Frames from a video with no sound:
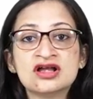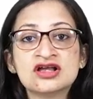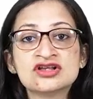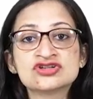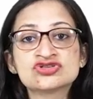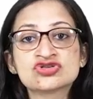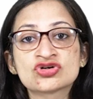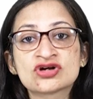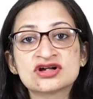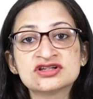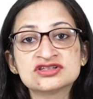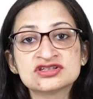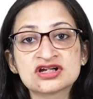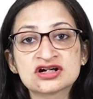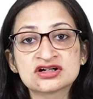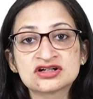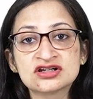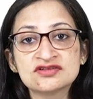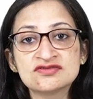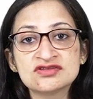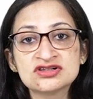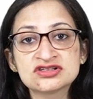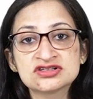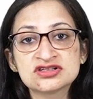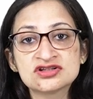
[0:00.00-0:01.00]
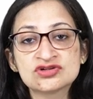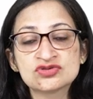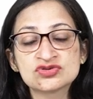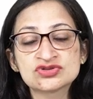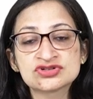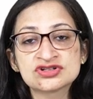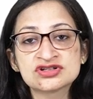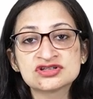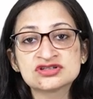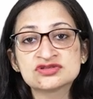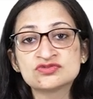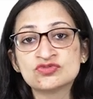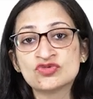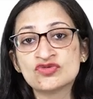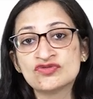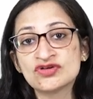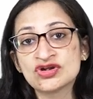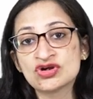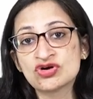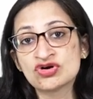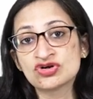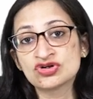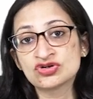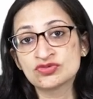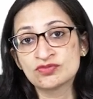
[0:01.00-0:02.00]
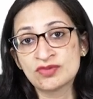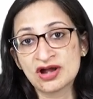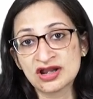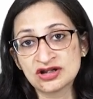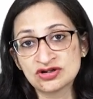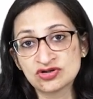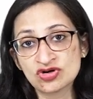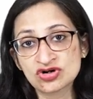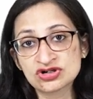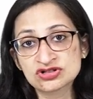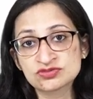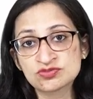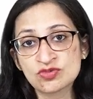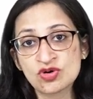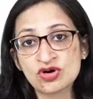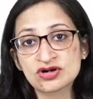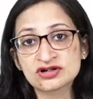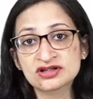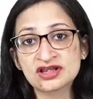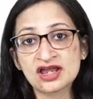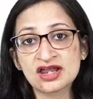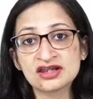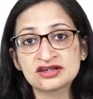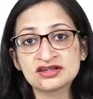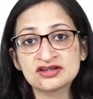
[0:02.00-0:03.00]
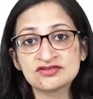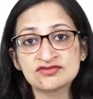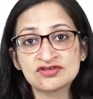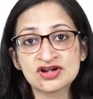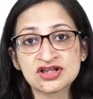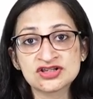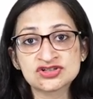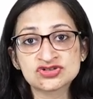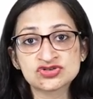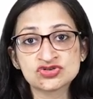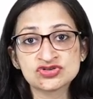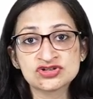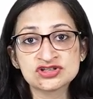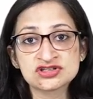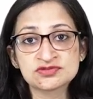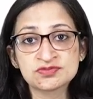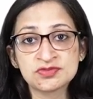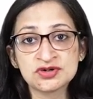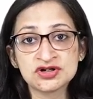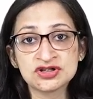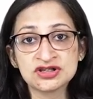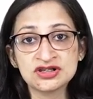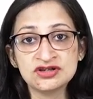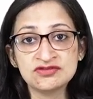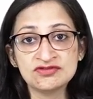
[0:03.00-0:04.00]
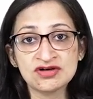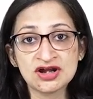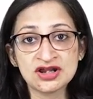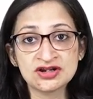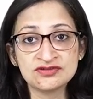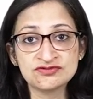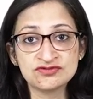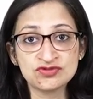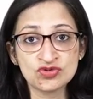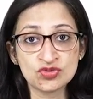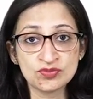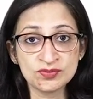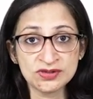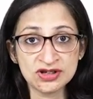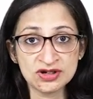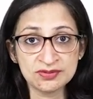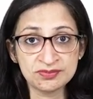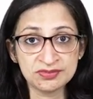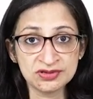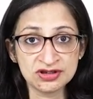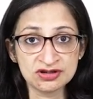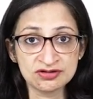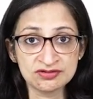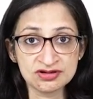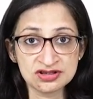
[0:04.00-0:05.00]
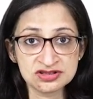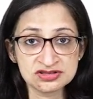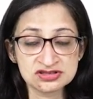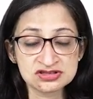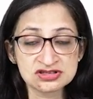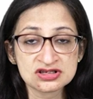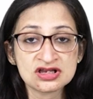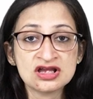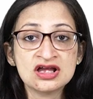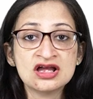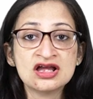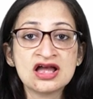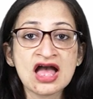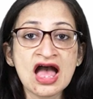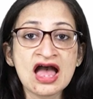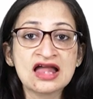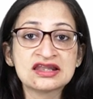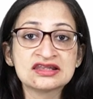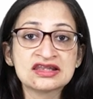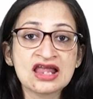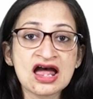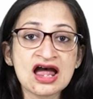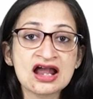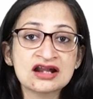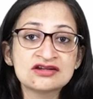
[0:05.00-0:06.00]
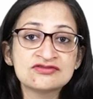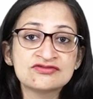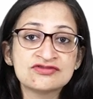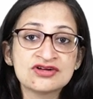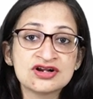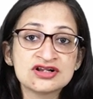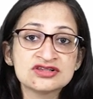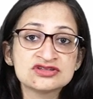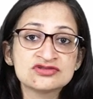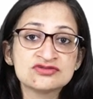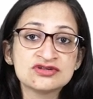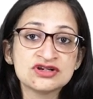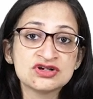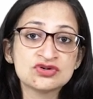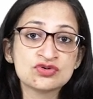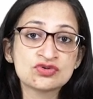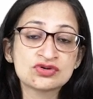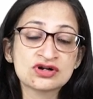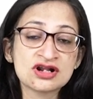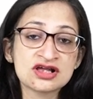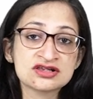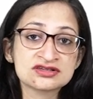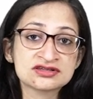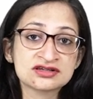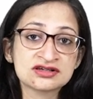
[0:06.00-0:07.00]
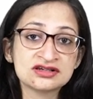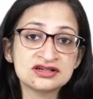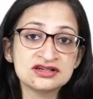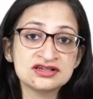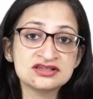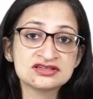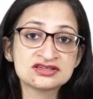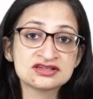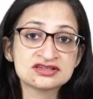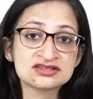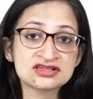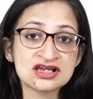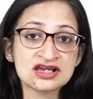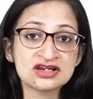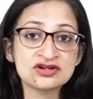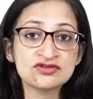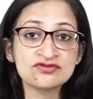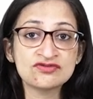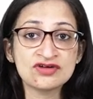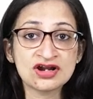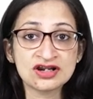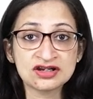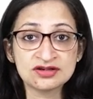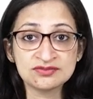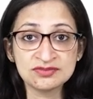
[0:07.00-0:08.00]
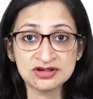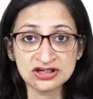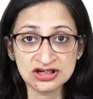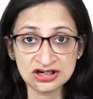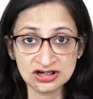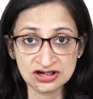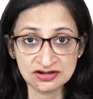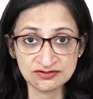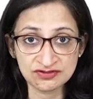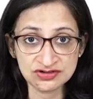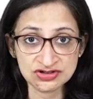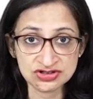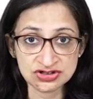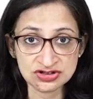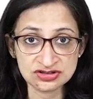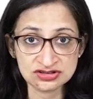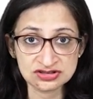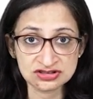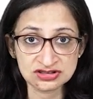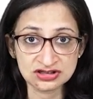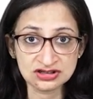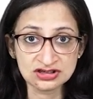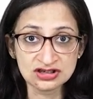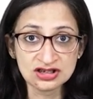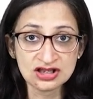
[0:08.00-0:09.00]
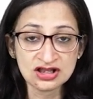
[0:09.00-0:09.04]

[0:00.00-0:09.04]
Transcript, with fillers: So conjunctival xerosis moving on to bitot spot can give rise to this pearly white foamy appearance. And that, friends, we know classically is a sign of vitamin A deficiency.